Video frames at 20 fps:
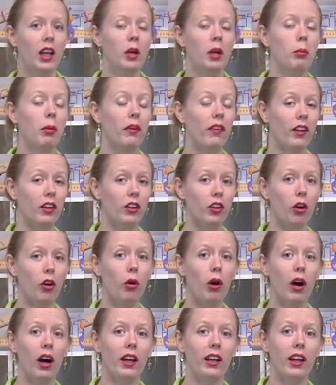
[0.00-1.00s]
where the students
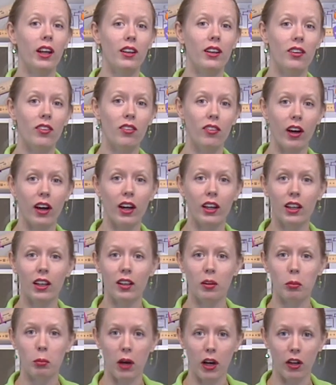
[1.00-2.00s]
are actually then being
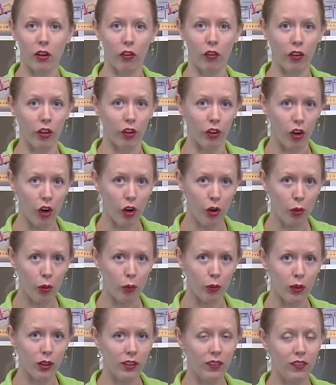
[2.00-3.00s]
pushed to not
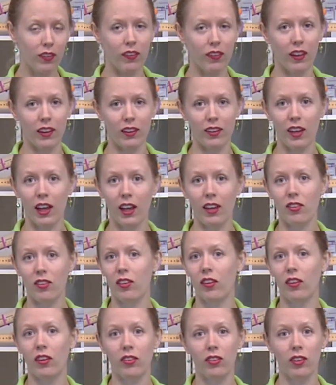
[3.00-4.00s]
only
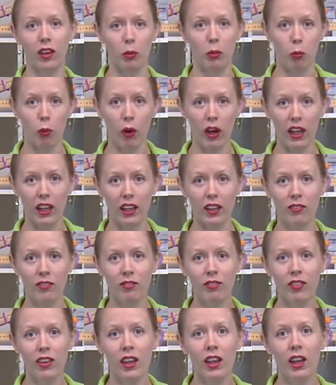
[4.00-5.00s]
evaluate the 4 designs we
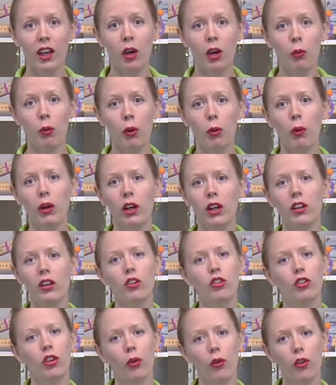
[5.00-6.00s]
provide, but
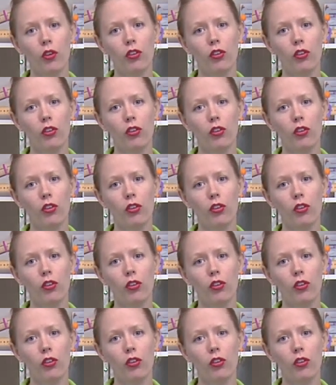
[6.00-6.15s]
then go